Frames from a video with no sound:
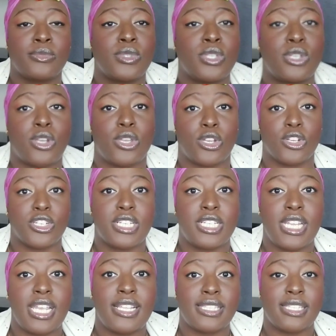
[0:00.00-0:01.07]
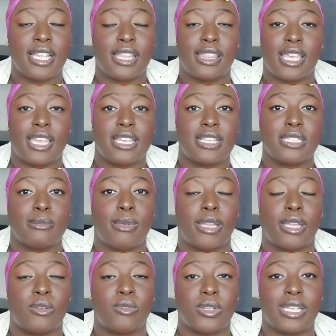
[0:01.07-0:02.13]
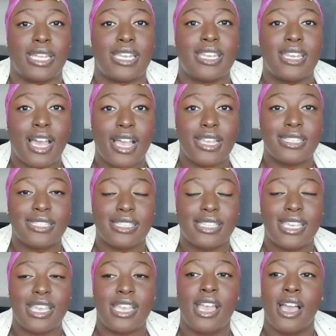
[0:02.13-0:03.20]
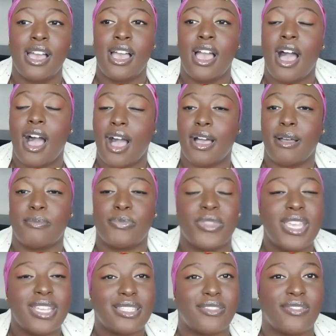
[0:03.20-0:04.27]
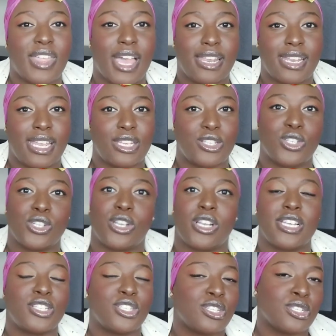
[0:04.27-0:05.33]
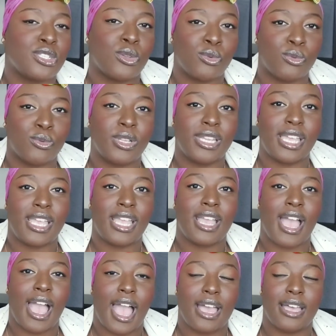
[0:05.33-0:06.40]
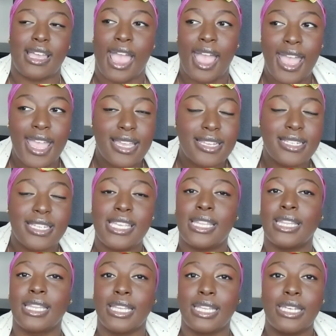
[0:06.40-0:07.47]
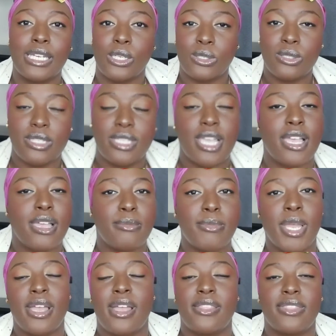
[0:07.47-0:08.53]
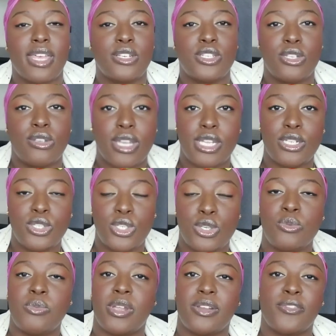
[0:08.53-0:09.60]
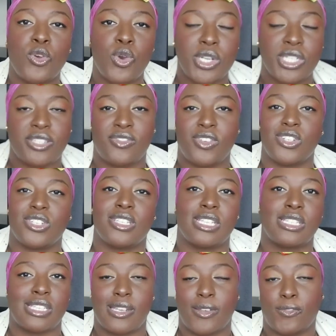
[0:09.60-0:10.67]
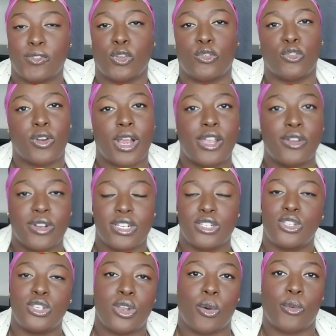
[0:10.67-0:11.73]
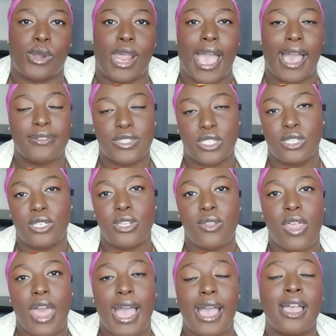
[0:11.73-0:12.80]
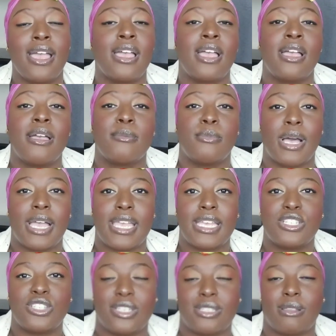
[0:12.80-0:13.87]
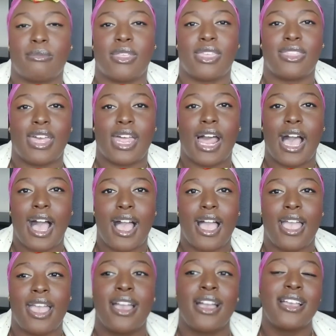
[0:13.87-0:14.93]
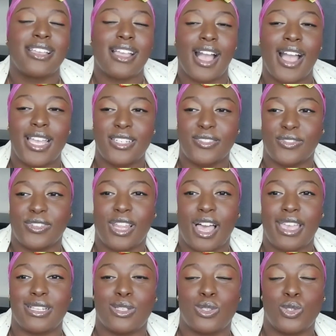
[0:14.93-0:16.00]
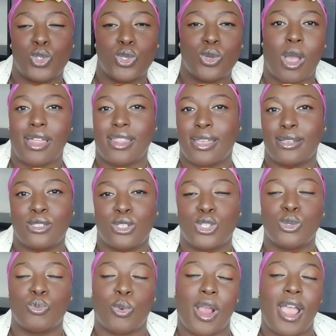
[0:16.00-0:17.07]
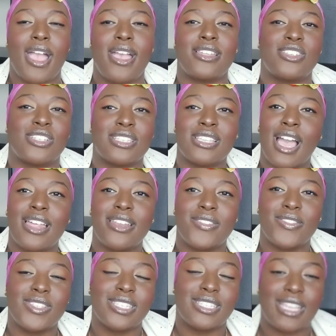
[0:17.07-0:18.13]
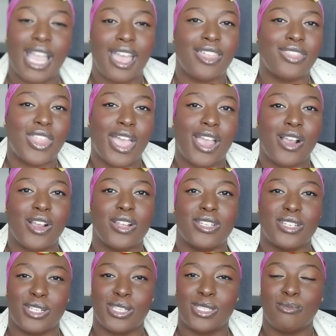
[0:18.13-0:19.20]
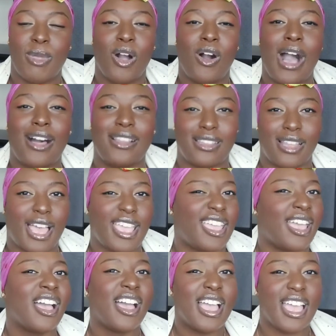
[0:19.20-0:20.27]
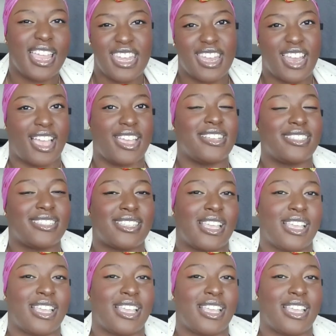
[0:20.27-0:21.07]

you know, your sheets and things smelling really nicely, things of that nature. It's just a really handy little tip that you can do, but of course if you're sensitive to fragrance, you don't have to do that. But it's just something that I kind of like to do. I like to spray and just kind of stand there and just smell how light and nice